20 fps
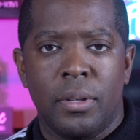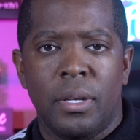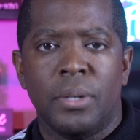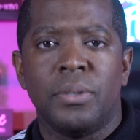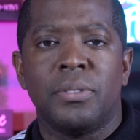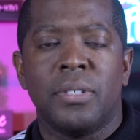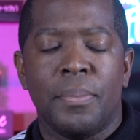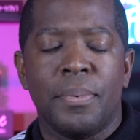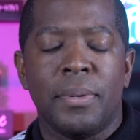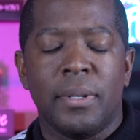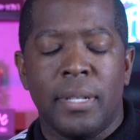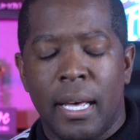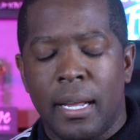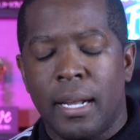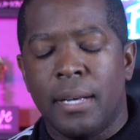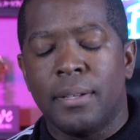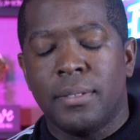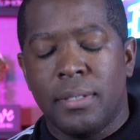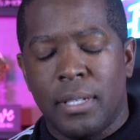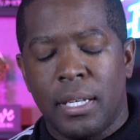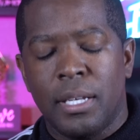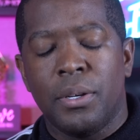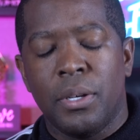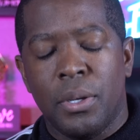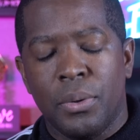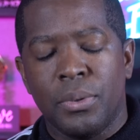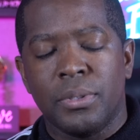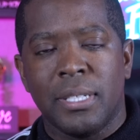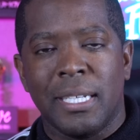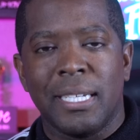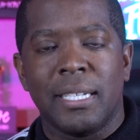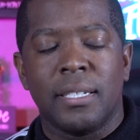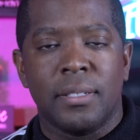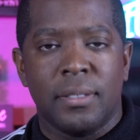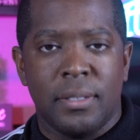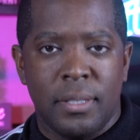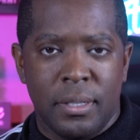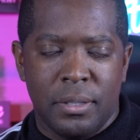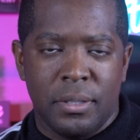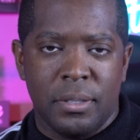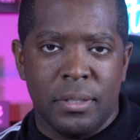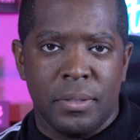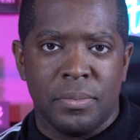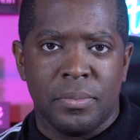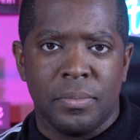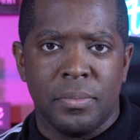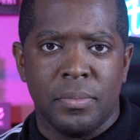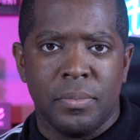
It was up and down. I would say it, it was inconsistent.